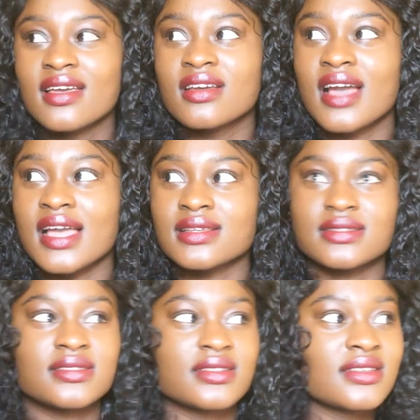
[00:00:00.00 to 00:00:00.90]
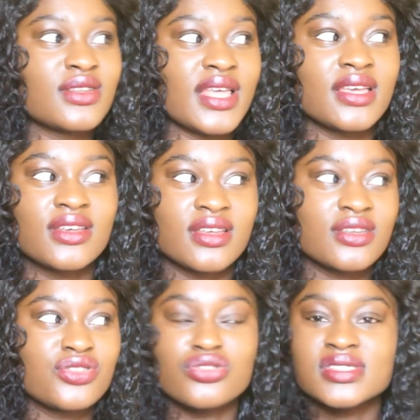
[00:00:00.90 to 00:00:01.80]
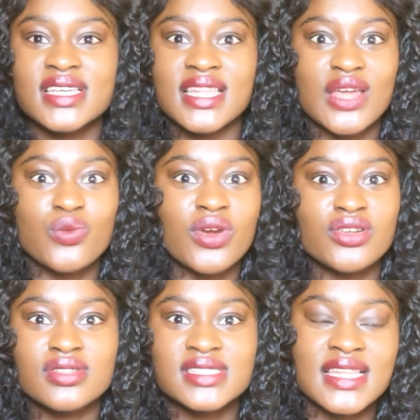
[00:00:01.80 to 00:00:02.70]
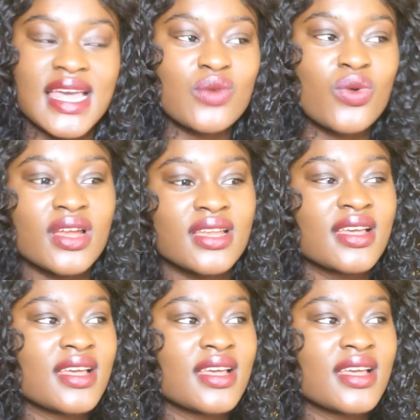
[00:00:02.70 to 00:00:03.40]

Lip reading: guys, like, don't say the N-word, don't say the N-word.